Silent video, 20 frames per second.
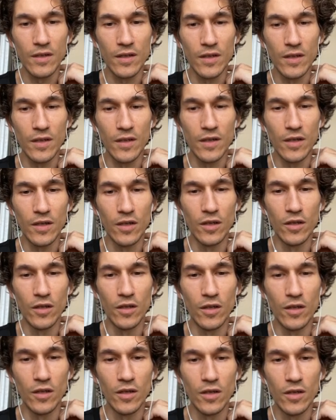Uh -huh. Mm -hmm.
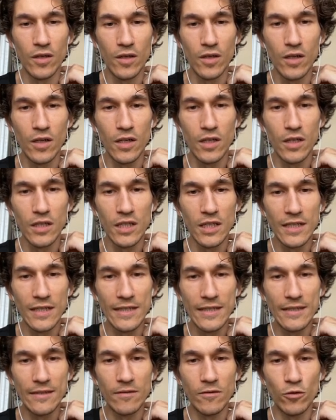
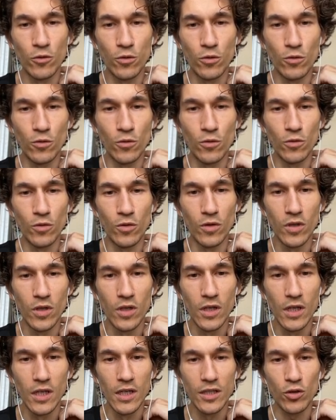Mm-hmm.
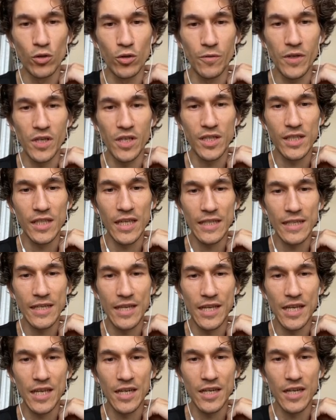So if he's settling
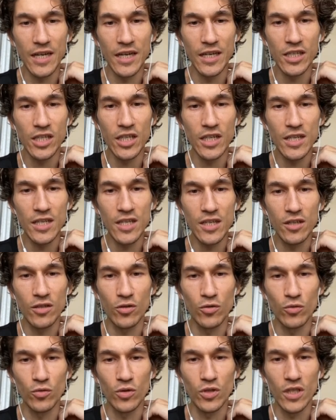here, I actually need
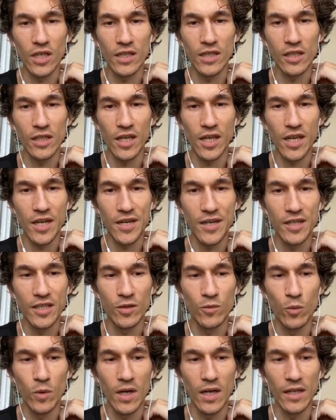to settle here as
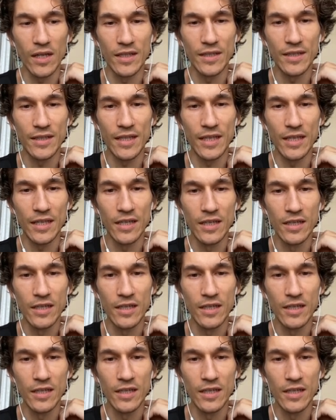well, I think.